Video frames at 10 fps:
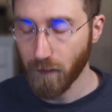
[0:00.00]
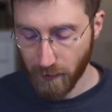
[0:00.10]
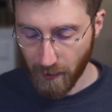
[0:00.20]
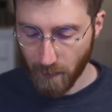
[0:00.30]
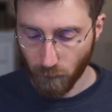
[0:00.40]
If
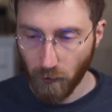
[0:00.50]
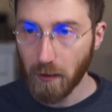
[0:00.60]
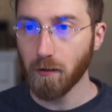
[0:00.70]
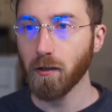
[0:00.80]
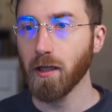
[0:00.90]
there's a
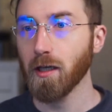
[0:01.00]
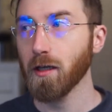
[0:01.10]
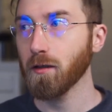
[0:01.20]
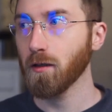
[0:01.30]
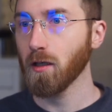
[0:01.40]

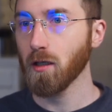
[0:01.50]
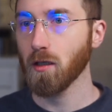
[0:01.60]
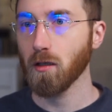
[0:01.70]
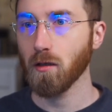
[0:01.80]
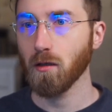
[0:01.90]
librarian,
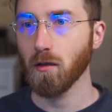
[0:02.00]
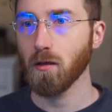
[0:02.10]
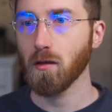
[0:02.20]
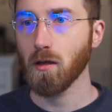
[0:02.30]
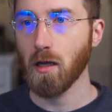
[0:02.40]

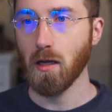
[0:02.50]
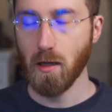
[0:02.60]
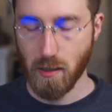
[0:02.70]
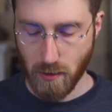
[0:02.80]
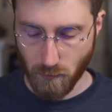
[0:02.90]

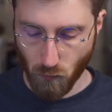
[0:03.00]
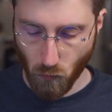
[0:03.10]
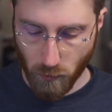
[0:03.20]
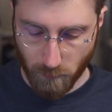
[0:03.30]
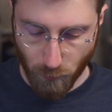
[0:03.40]
I
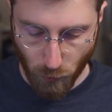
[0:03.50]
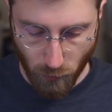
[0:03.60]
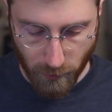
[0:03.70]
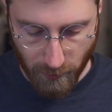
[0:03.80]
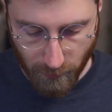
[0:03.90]
would
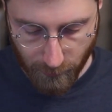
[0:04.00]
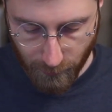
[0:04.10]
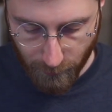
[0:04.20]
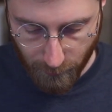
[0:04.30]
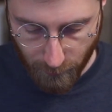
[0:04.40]

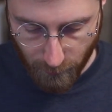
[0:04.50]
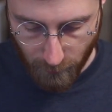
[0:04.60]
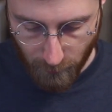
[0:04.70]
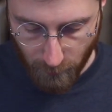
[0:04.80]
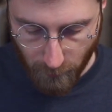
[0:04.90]
put
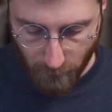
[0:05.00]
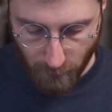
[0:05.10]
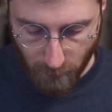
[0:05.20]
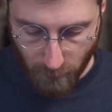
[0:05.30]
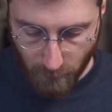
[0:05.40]

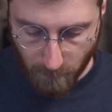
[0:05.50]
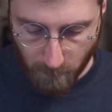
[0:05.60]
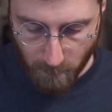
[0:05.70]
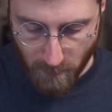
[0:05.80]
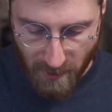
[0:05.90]

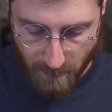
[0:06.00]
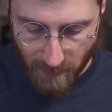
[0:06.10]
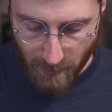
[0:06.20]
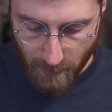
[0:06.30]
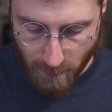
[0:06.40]

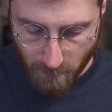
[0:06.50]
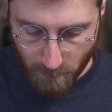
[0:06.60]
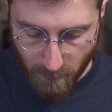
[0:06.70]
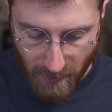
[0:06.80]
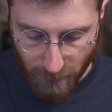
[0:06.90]
maybe
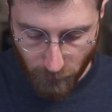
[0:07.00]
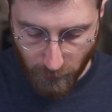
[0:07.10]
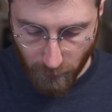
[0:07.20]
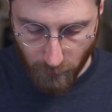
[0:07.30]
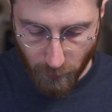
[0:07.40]

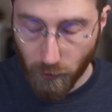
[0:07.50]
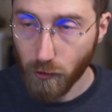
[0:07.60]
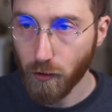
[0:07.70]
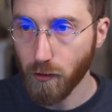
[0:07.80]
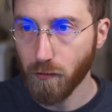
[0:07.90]
magic
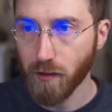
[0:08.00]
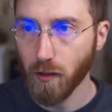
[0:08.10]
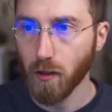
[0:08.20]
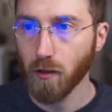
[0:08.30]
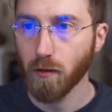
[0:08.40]

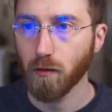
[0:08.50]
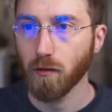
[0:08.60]
user.